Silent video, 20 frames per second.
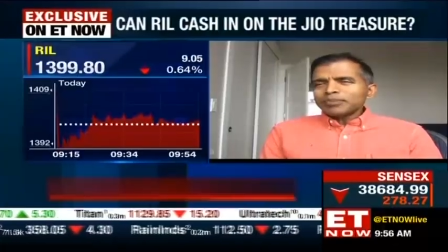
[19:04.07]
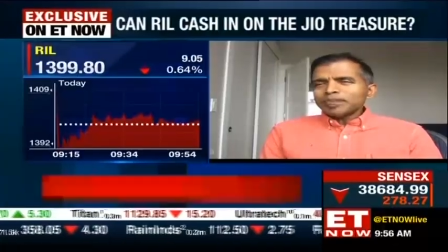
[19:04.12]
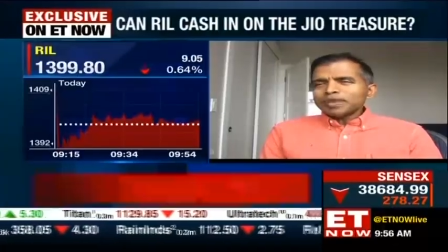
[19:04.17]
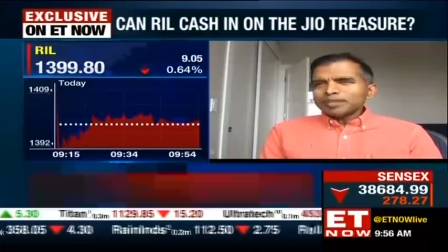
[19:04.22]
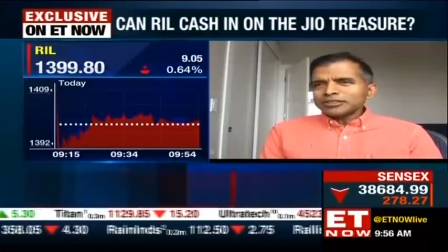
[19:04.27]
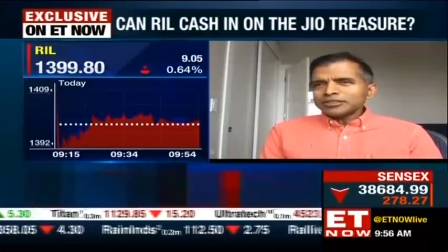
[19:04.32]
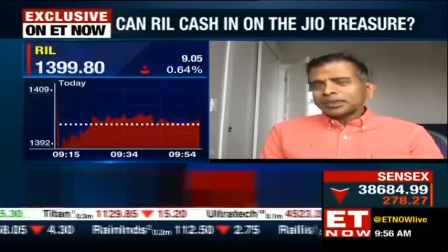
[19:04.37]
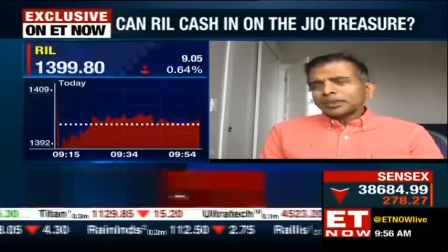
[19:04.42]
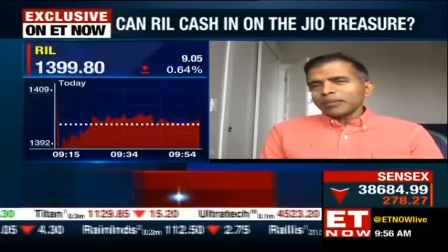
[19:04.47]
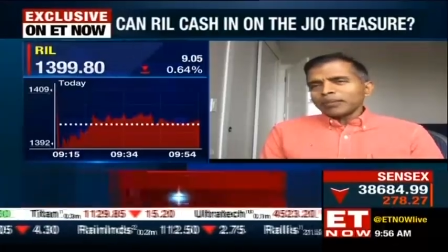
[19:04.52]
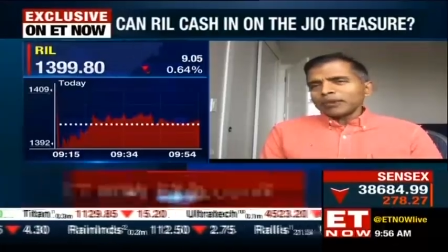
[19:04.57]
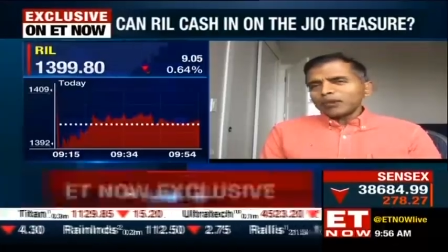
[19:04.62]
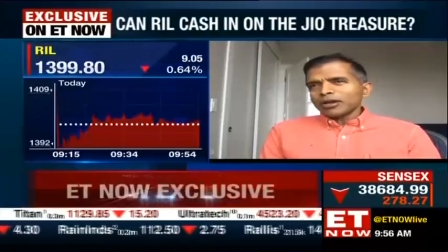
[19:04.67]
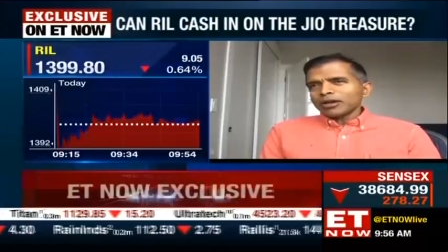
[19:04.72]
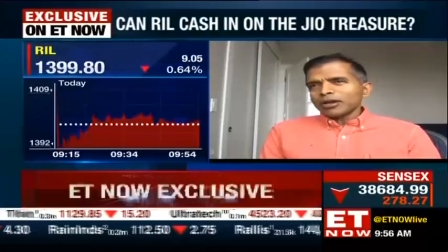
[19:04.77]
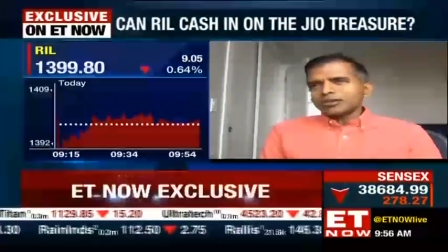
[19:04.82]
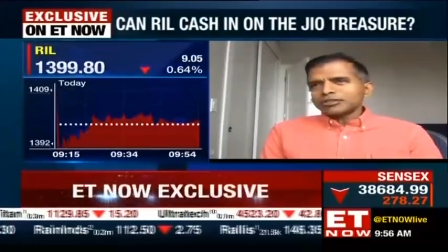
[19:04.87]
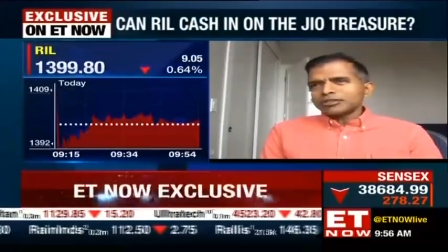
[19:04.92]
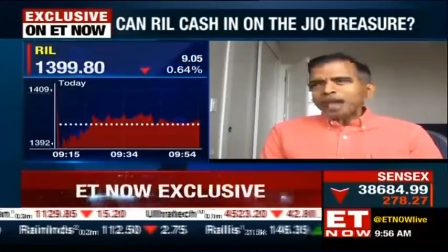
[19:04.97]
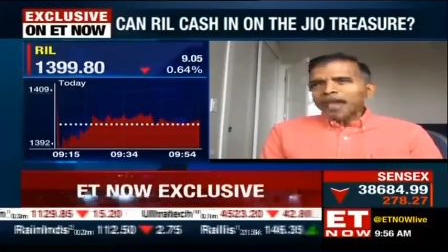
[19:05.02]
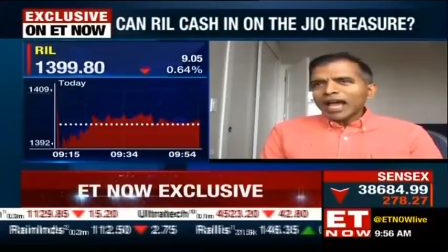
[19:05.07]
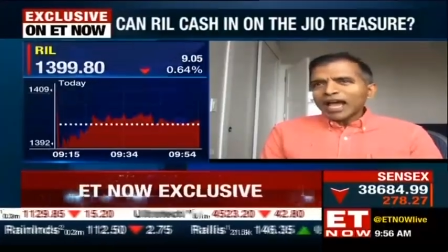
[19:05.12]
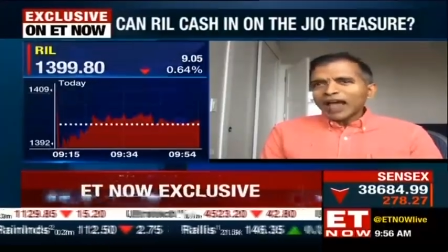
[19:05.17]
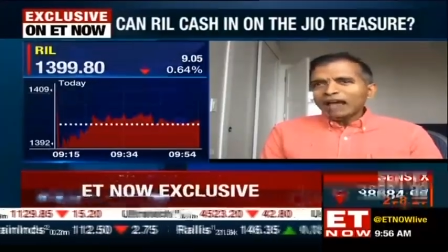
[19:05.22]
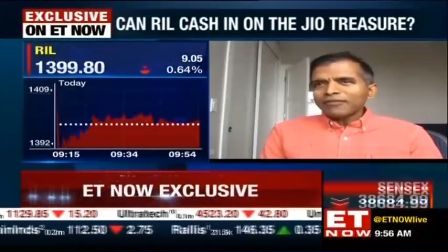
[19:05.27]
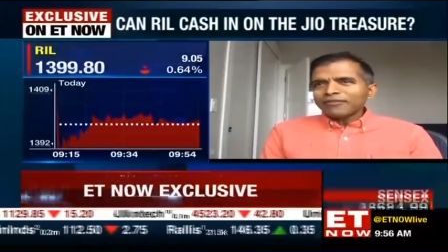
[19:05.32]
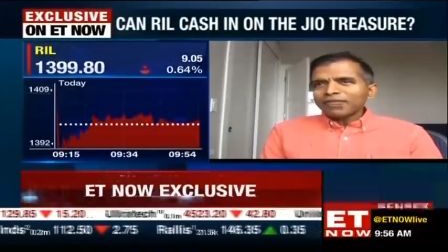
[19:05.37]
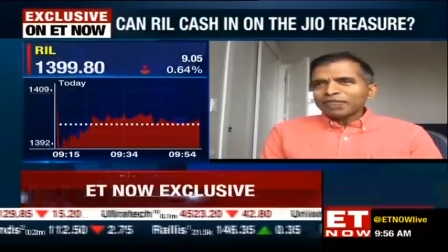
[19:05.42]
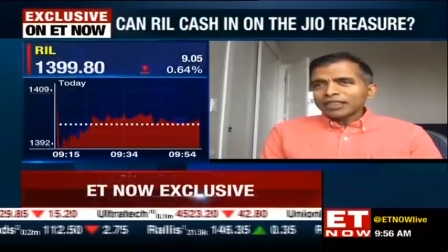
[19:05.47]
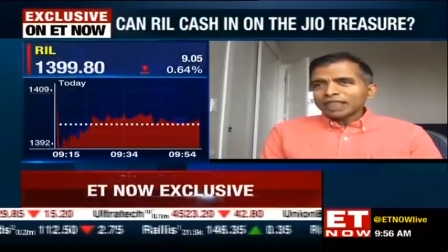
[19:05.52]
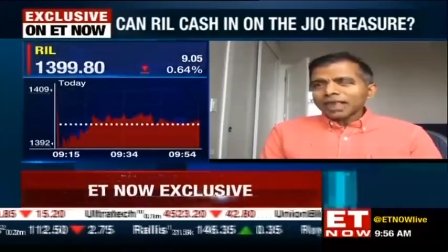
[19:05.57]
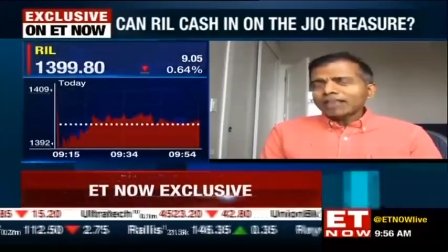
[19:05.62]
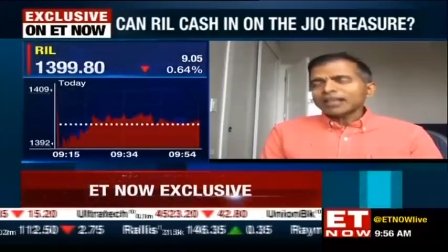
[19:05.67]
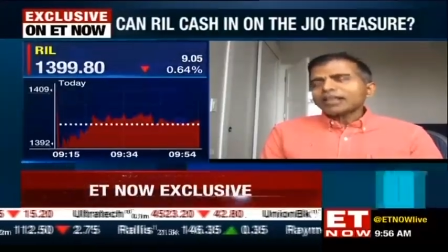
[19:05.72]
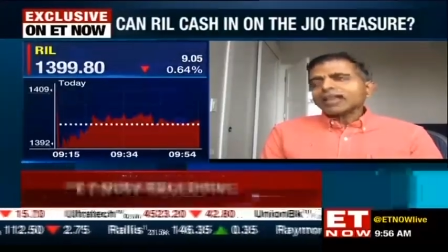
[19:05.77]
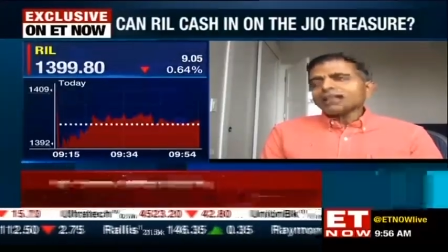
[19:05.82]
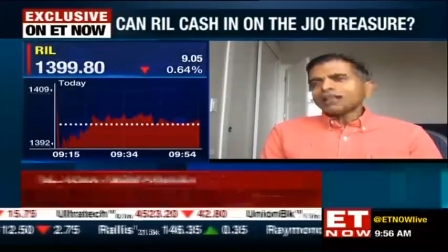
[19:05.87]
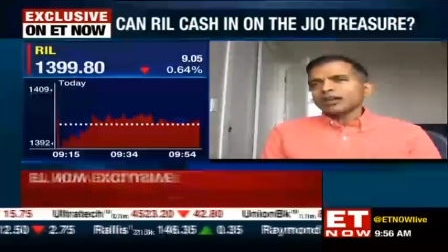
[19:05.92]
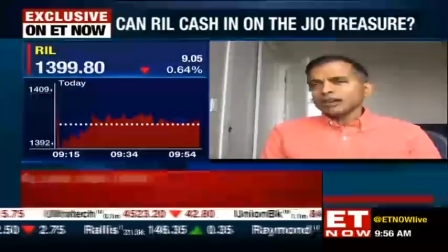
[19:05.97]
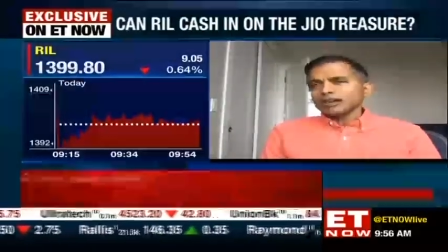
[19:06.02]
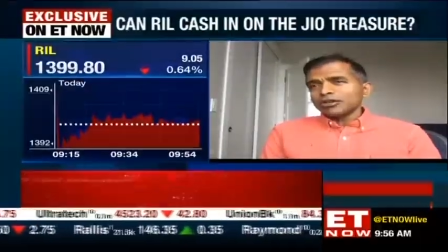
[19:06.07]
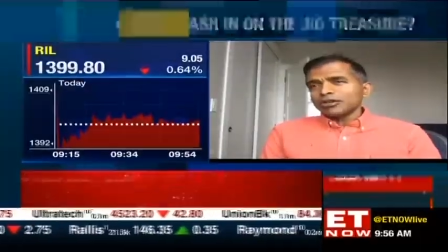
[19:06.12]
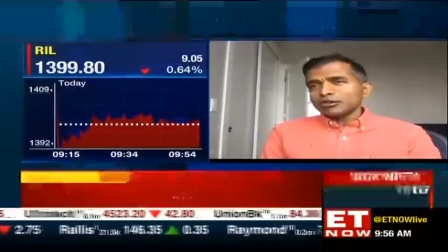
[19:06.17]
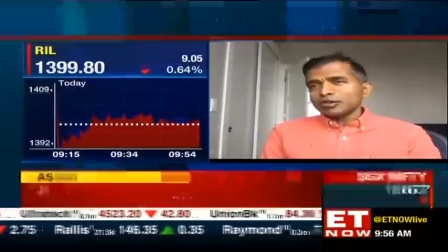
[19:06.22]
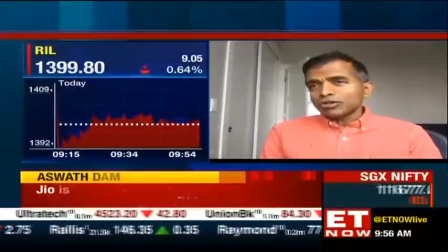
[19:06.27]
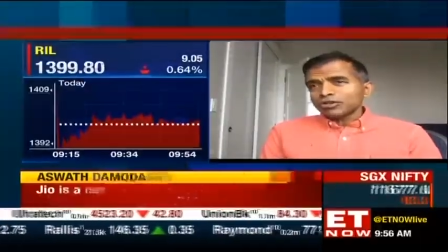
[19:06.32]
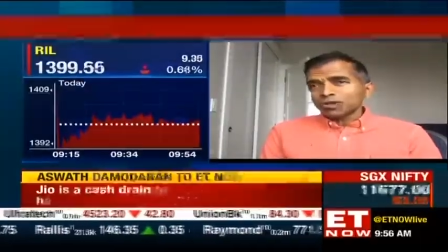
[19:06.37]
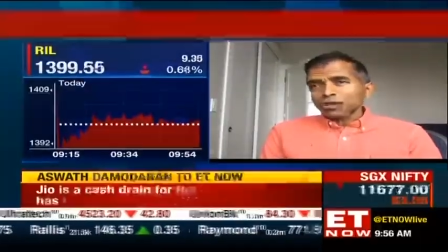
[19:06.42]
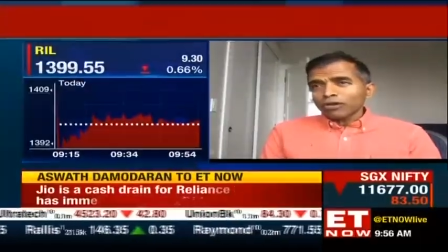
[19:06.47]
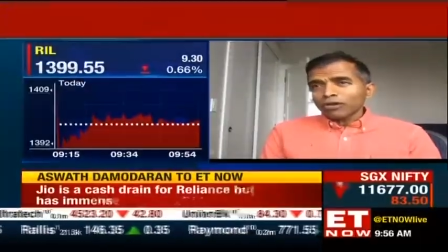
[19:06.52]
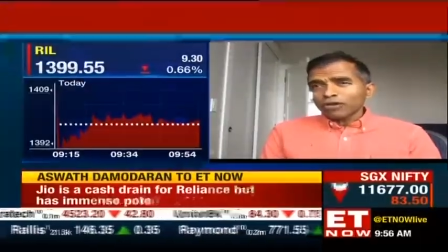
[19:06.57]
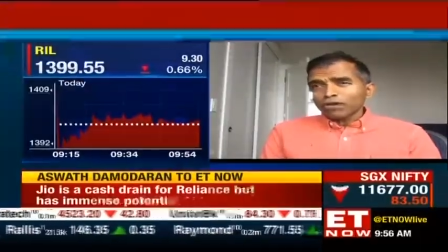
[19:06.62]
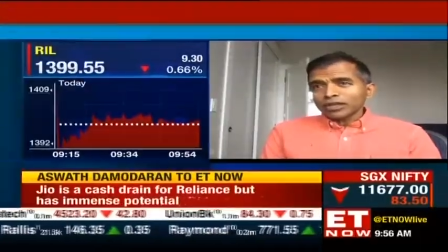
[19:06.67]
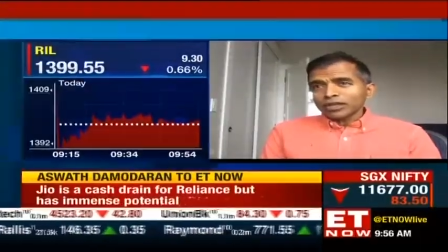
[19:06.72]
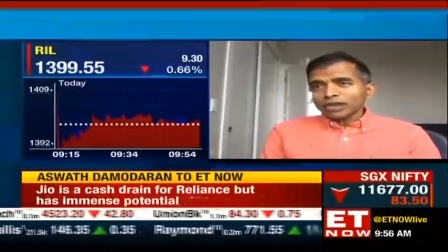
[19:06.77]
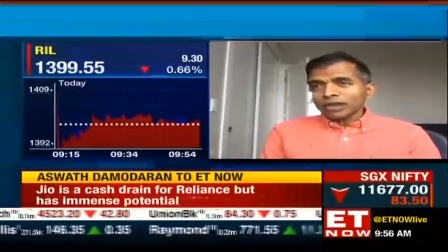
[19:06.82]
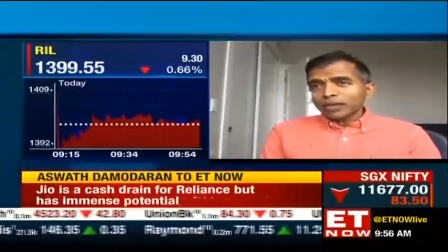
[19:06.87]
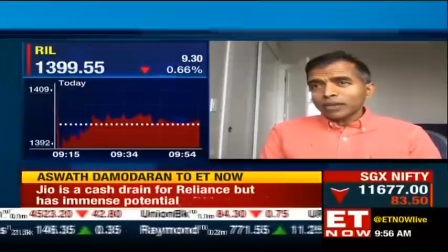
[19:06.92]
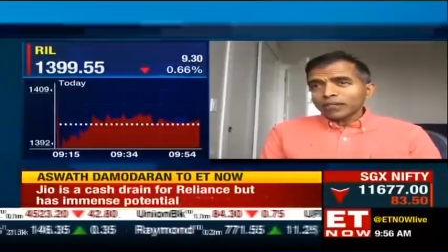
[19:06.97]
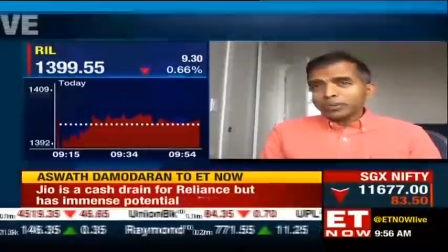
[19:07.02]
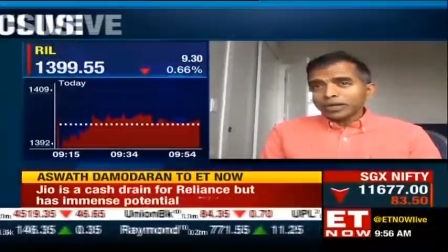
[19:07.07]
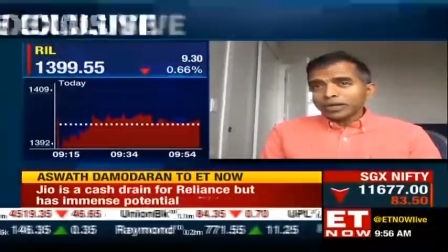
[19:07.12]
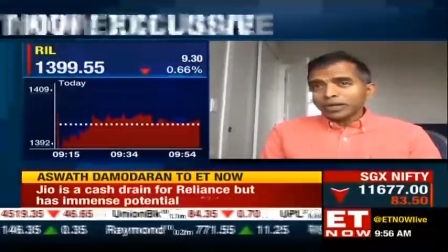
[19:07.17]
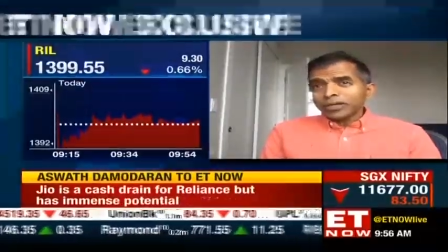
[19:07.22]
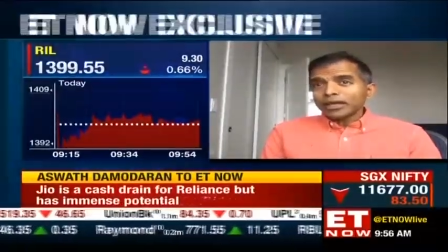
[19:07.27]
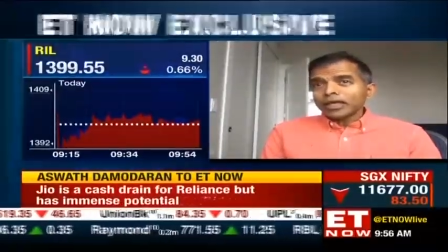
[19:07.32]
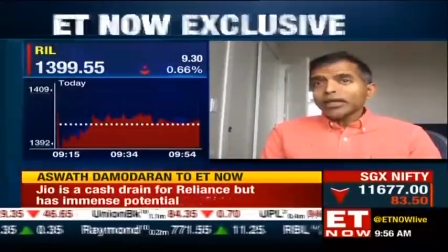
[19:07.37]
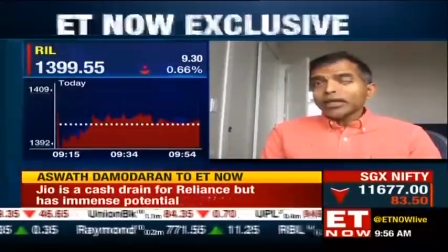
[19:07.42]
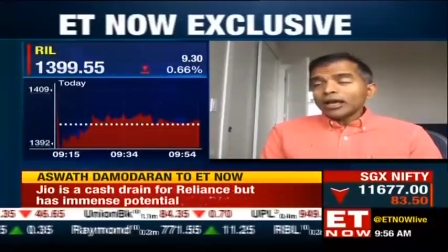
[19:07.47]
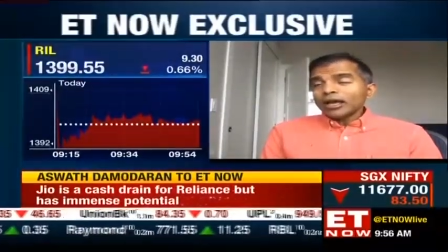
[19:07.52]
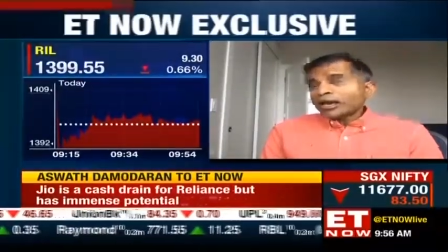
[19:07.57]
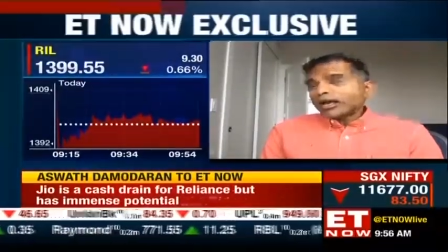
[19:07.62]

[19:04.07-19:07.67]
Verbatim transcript: blessing because having that kind of control over the company